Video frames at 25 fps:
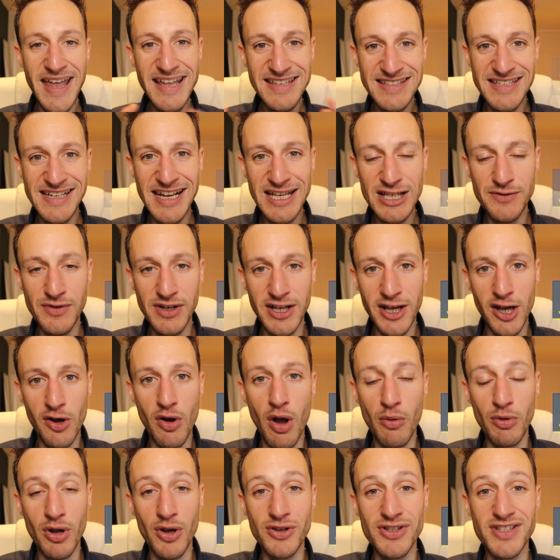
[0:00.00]
In today's video,
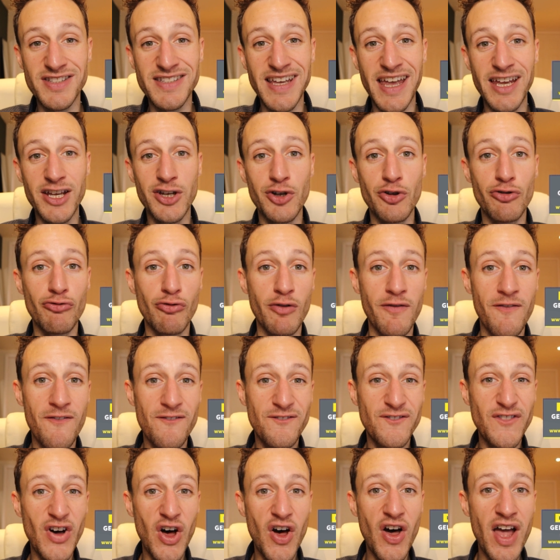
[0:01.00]
I'm going to take you through
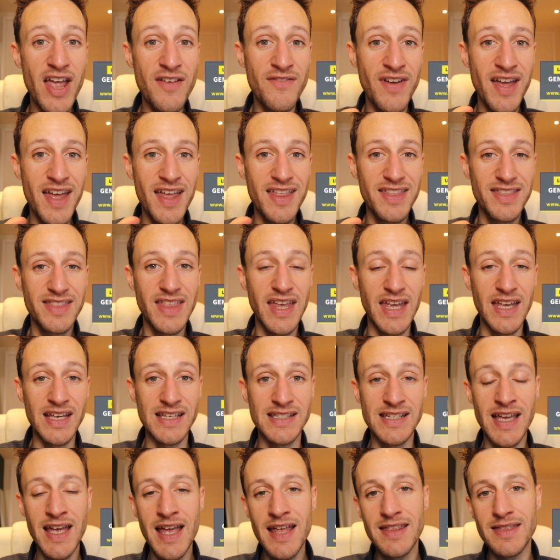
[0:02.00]
5
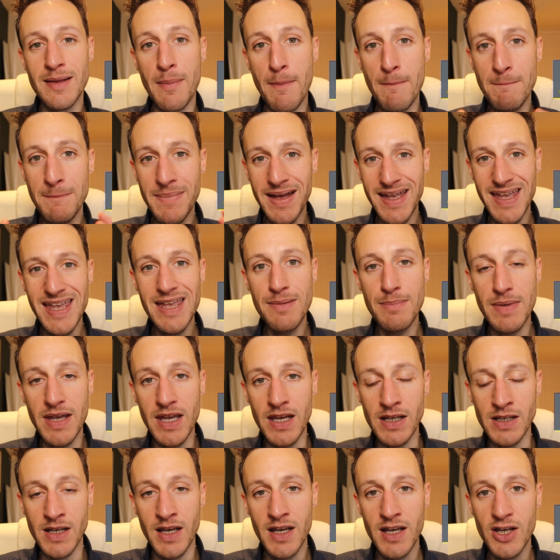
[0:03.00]
things that may
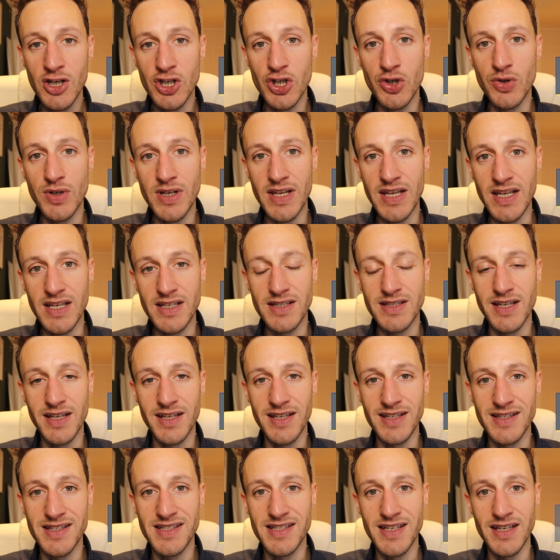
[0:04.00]
mean you need to
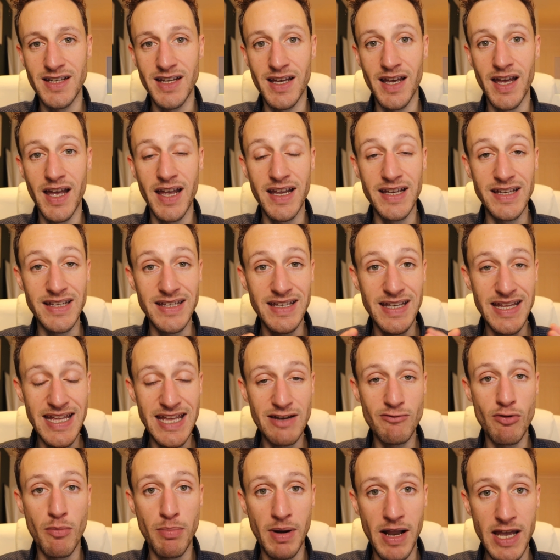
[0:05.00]
consider a
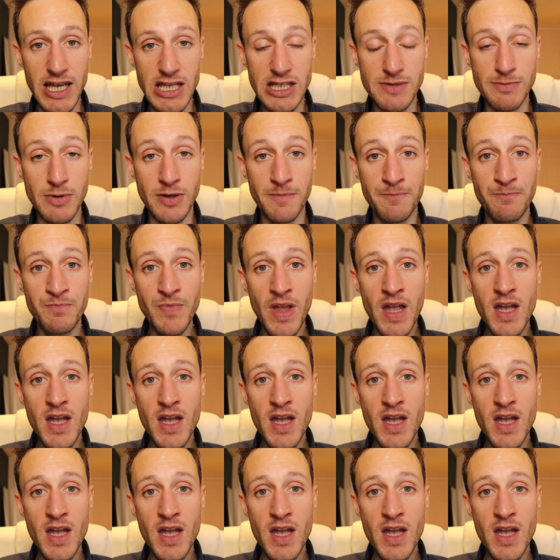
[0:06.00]
knee replacement.